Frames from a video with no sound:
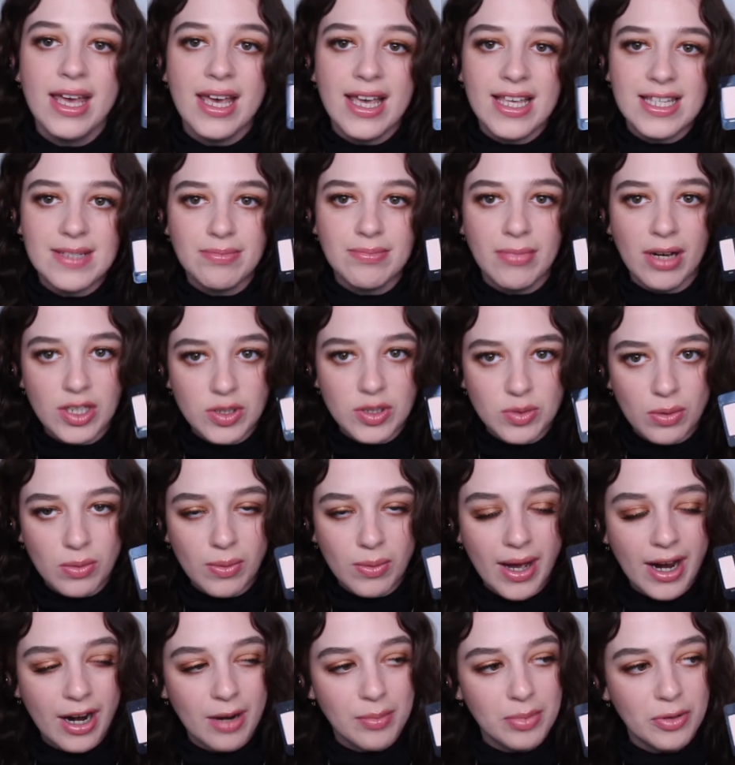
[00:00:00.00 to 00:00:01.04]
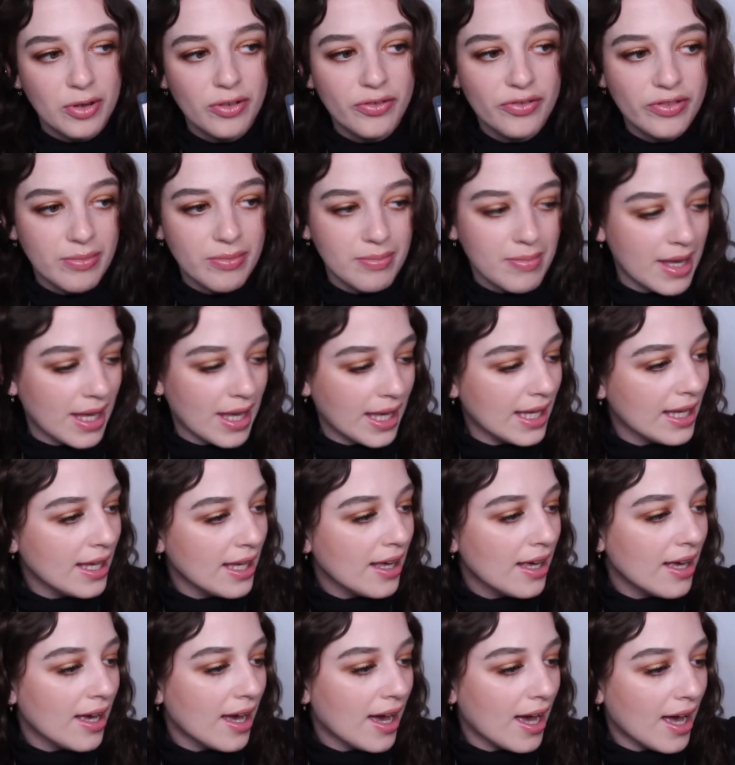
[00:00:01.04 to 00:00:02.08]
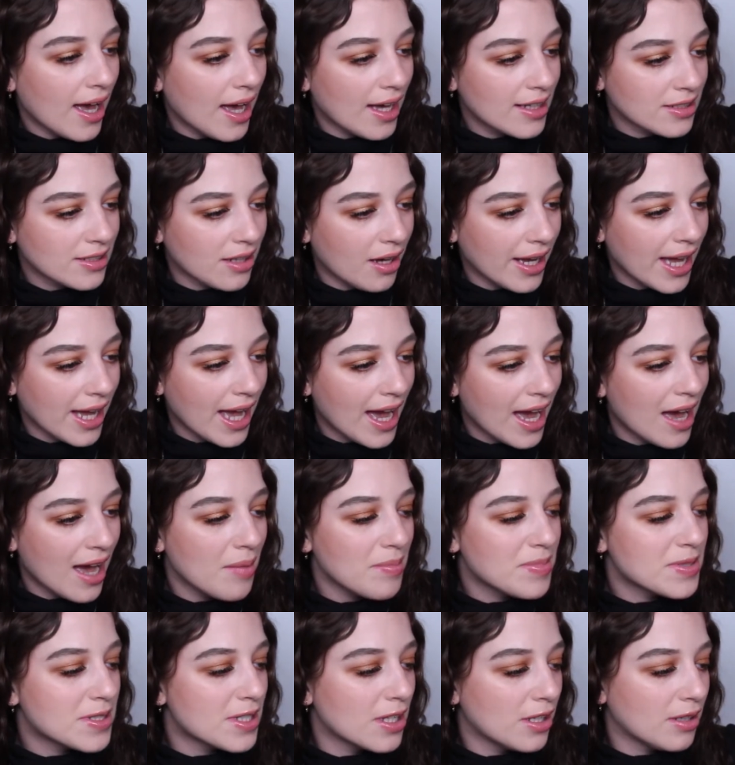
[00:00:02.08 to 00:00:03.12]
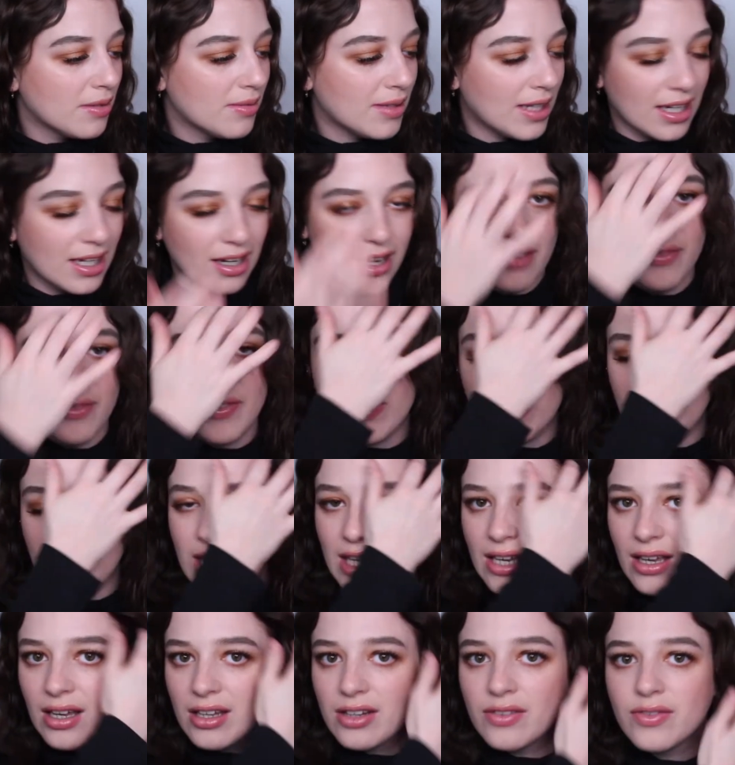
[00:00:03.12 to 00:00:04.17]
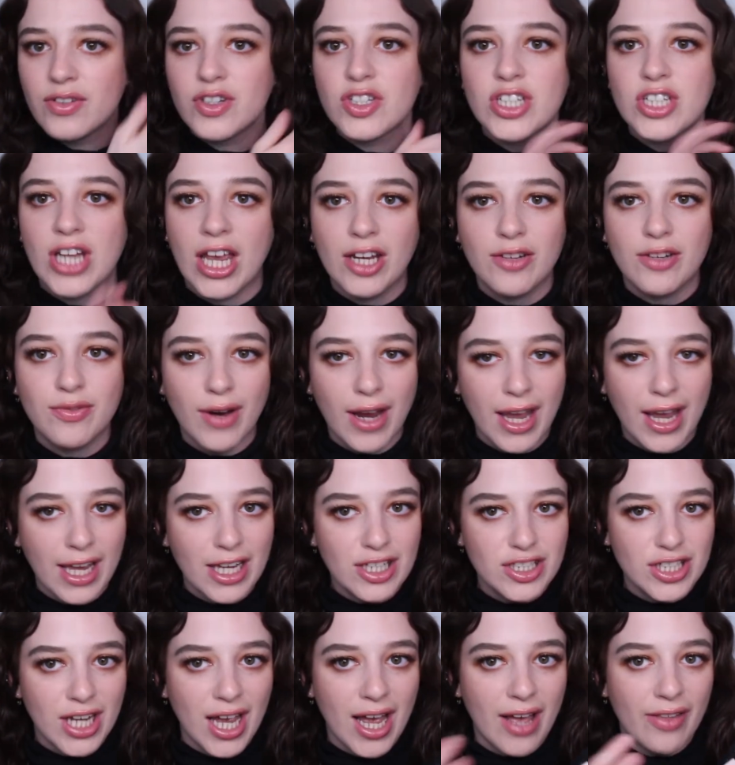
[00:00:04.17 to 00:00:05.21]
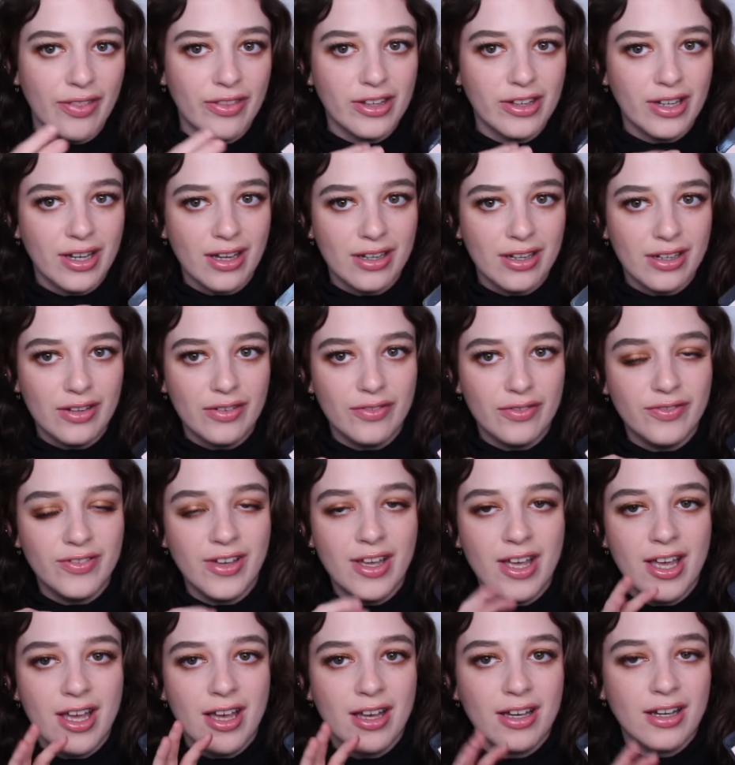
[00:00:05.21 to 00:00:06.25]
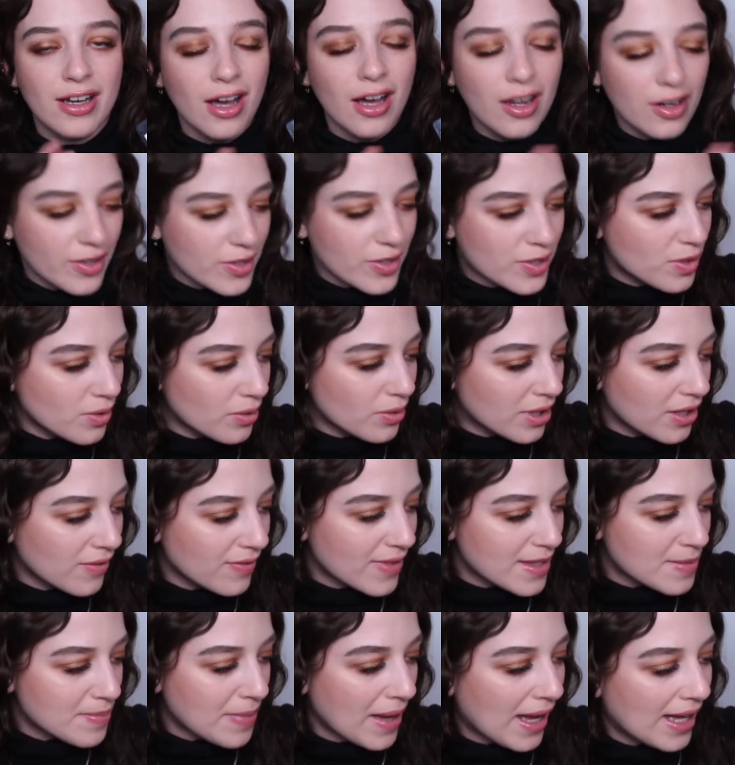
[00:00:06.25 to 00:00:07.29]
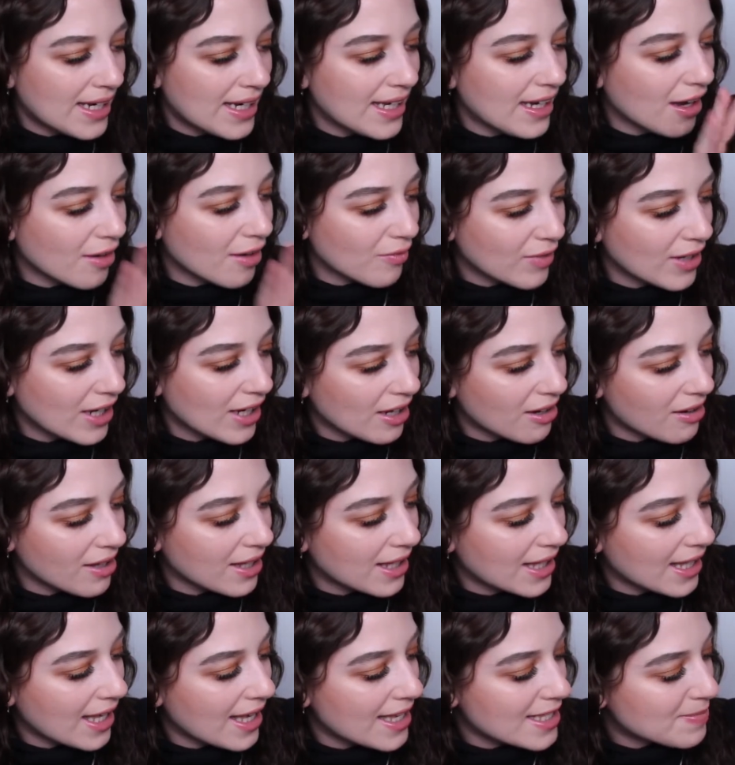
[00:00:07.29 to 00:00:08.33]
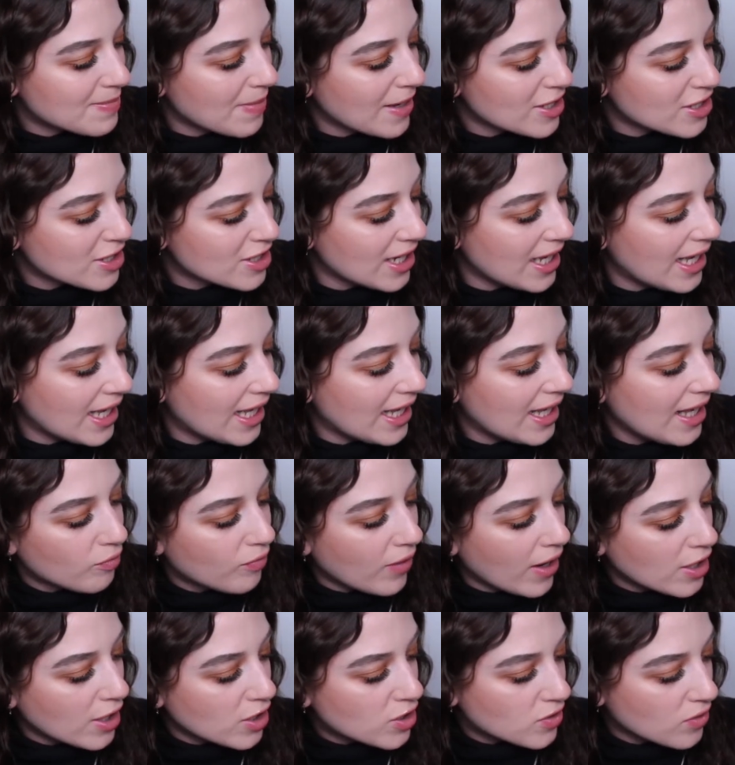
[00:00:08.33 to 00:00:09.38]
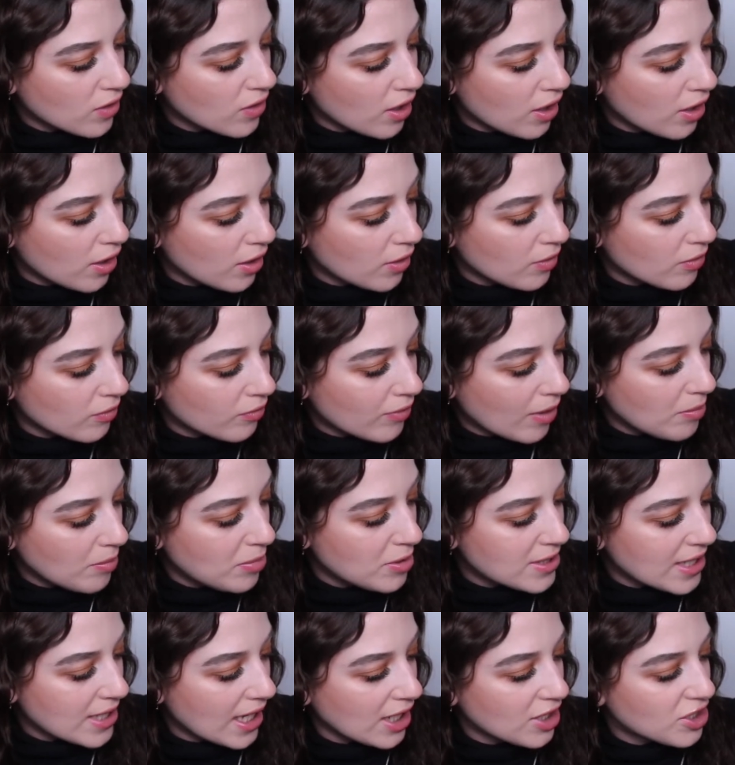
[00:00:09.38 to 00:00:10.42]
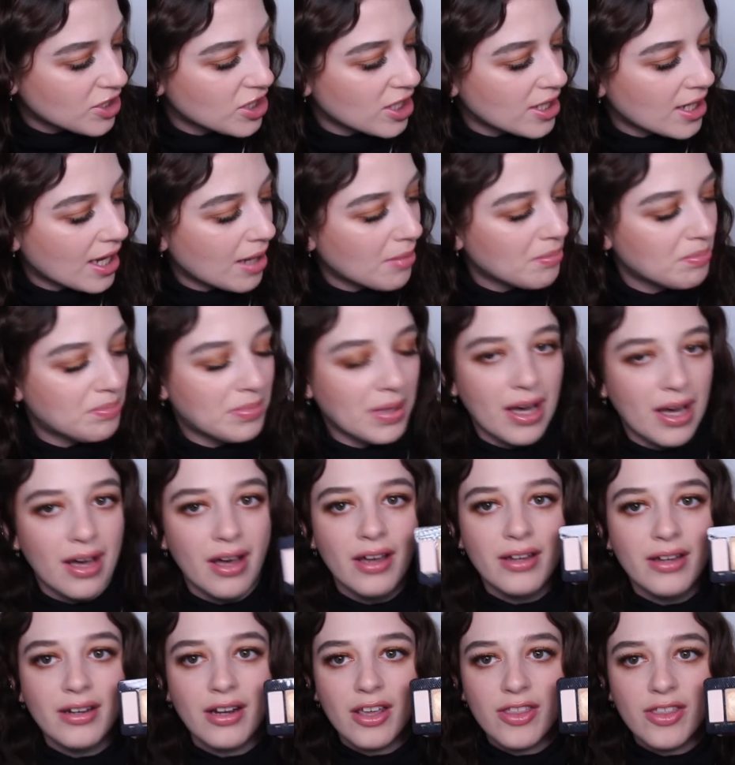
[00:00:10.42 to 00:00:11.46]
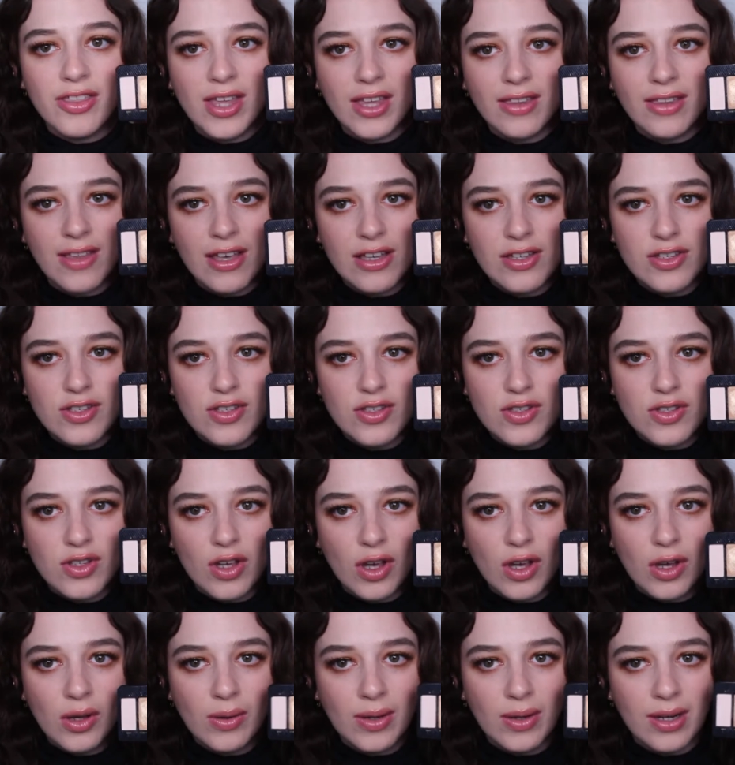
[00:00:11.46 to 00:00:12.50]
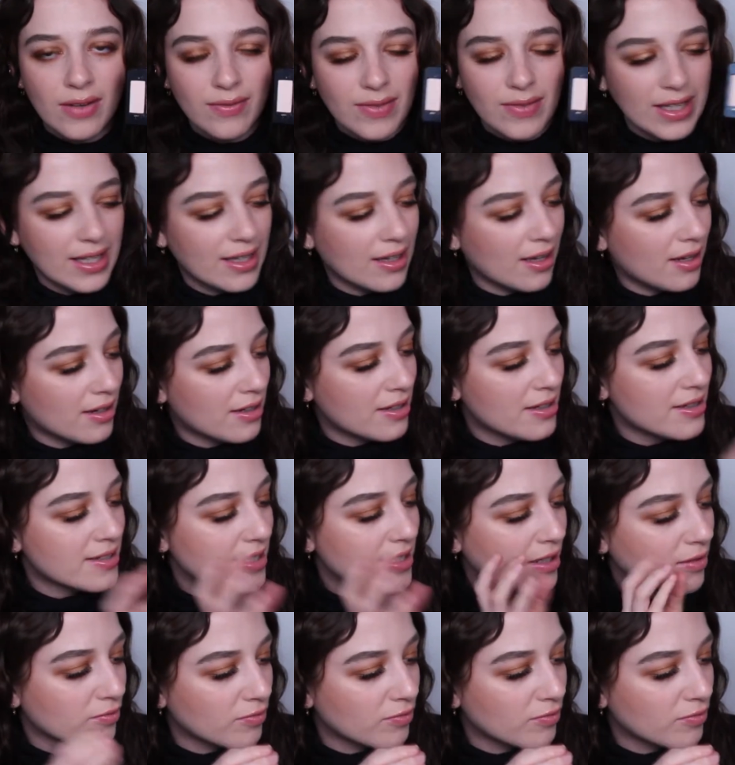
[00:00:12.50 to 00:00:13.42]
It's much more wearable for me, and I absolutely love the kind of shade range and the kind of colour story of this palette. I really like it, especially Retro, Reputation and Burn. I think they're so lovely colours, like